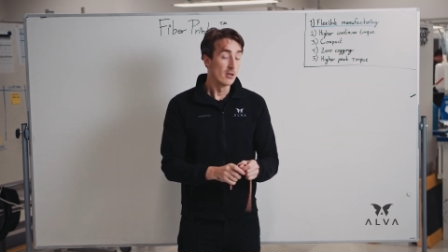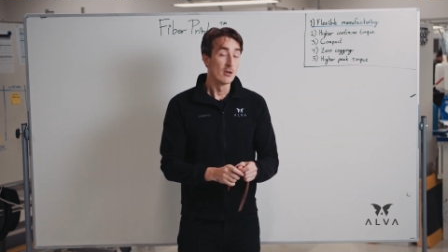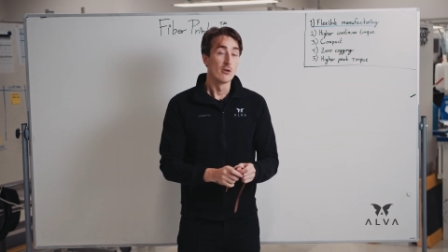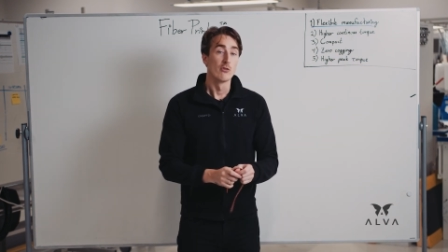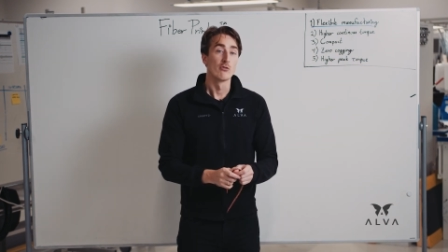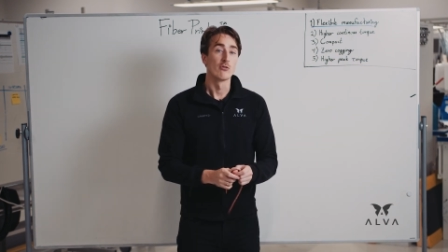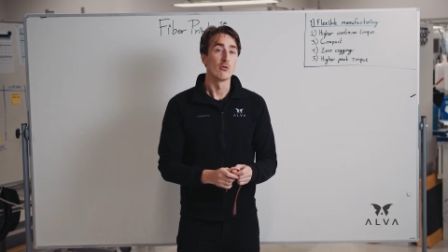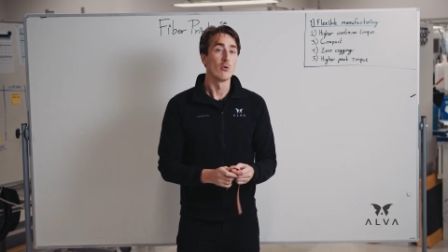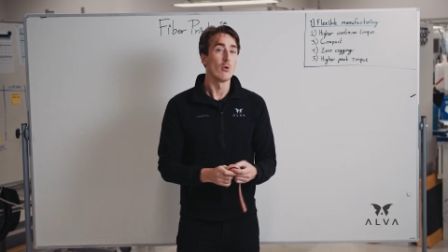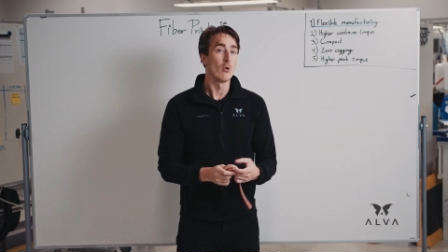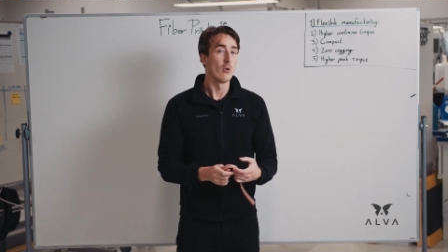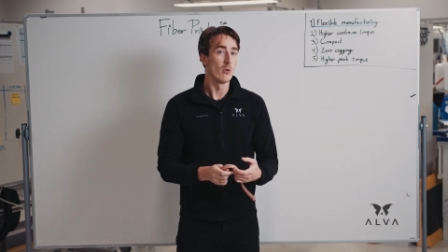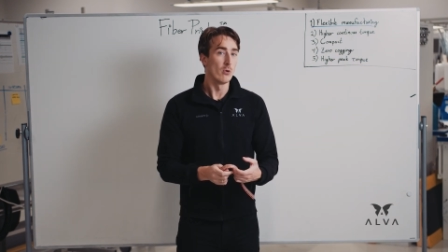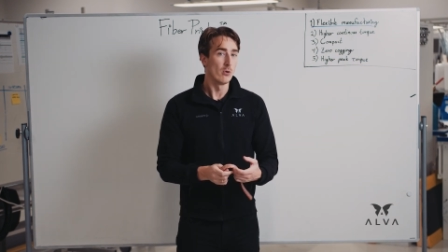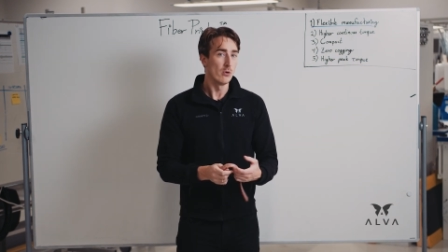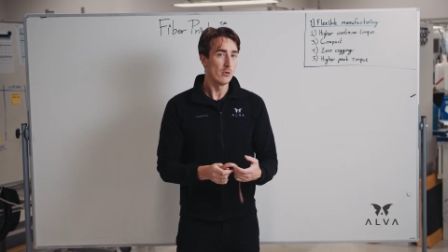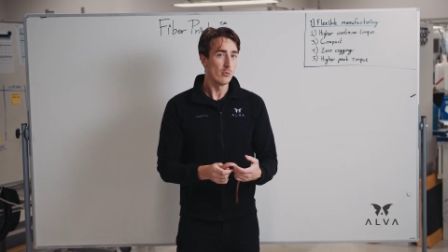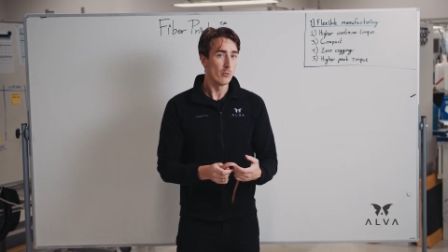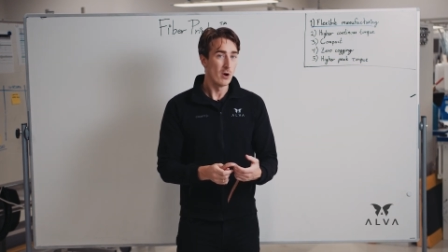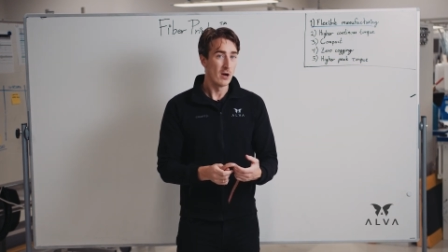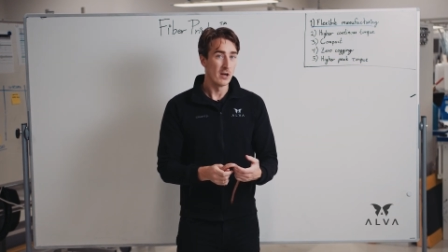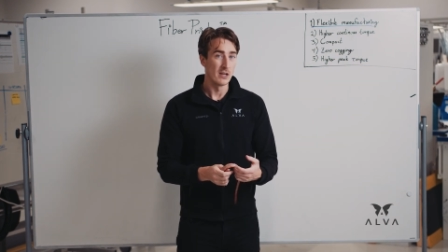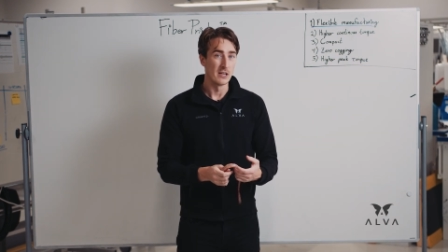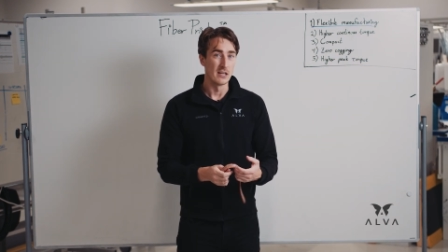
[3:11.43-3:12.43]
So all
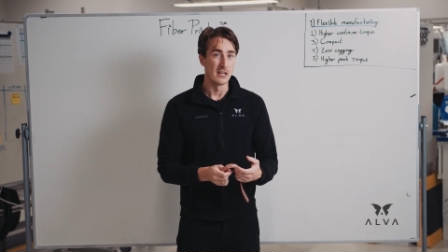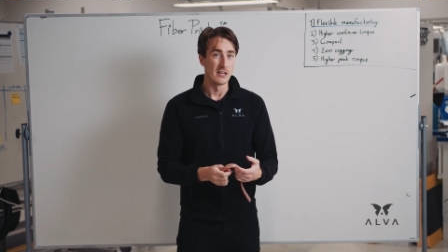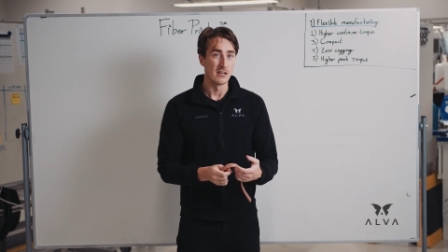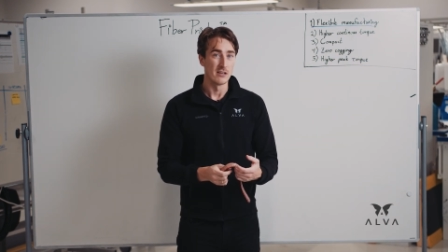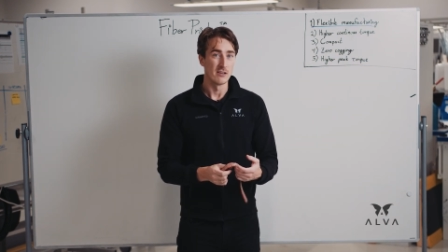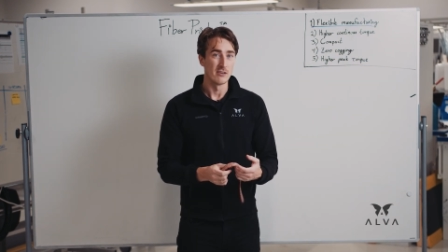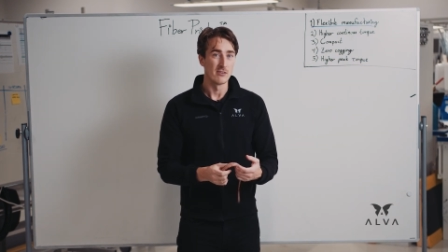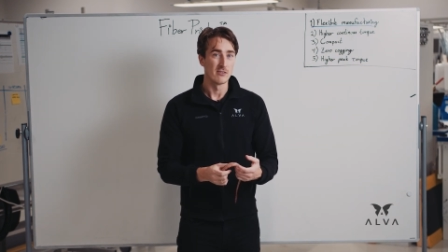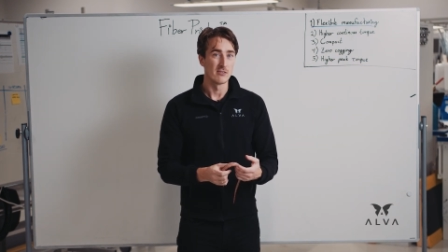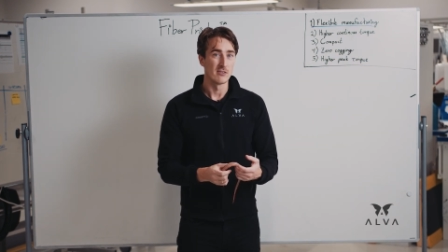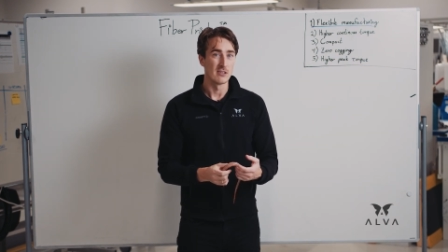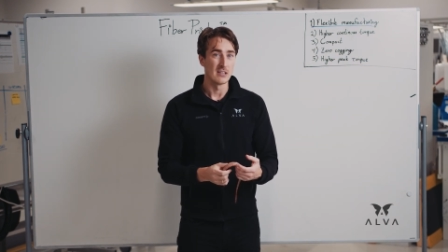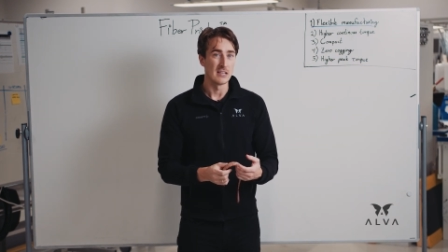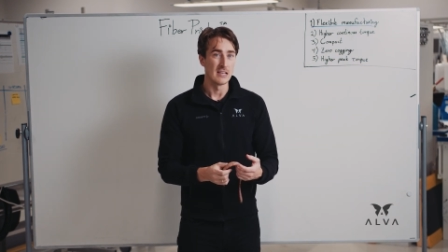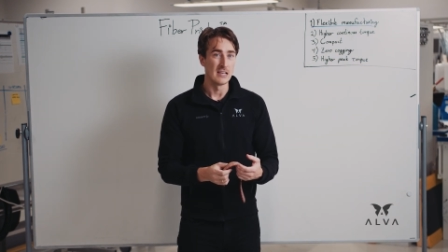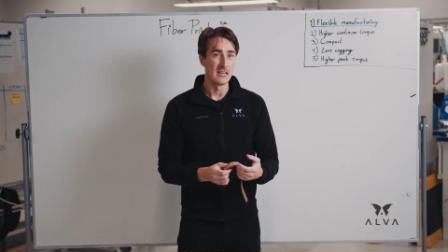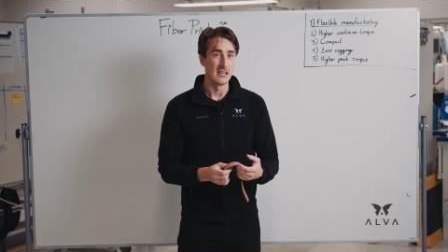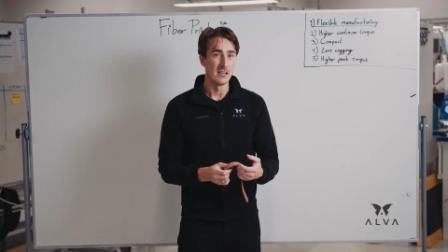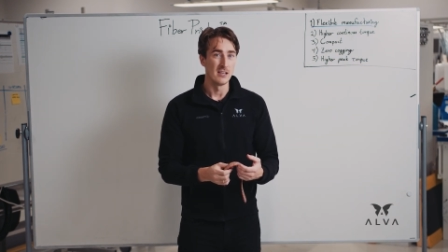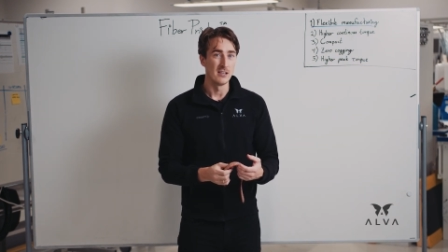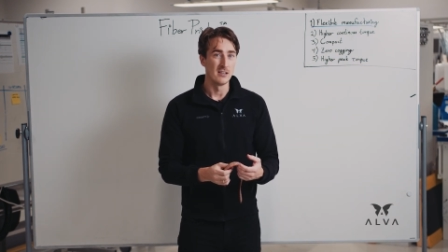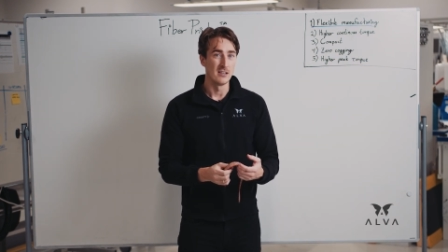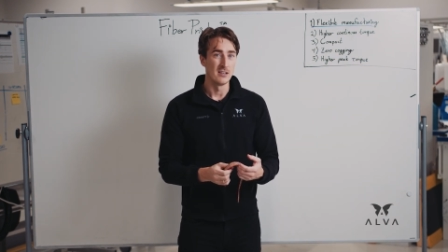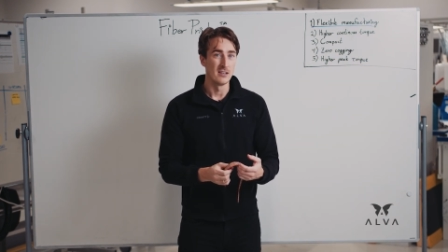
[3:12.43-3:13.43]
windings
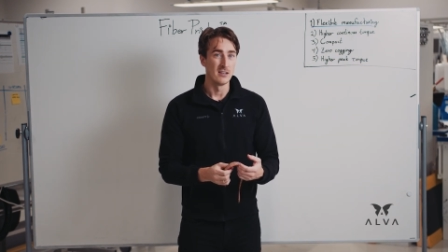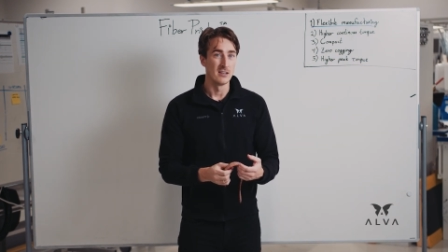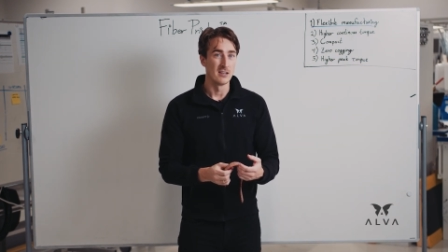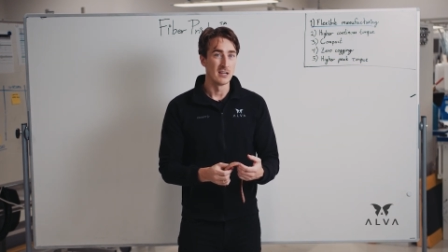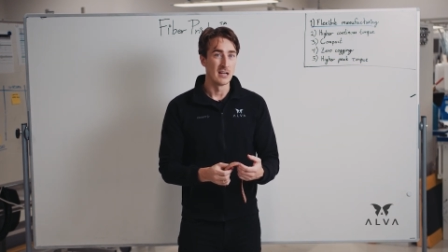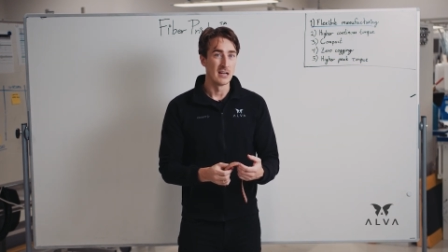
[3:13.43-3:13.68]
in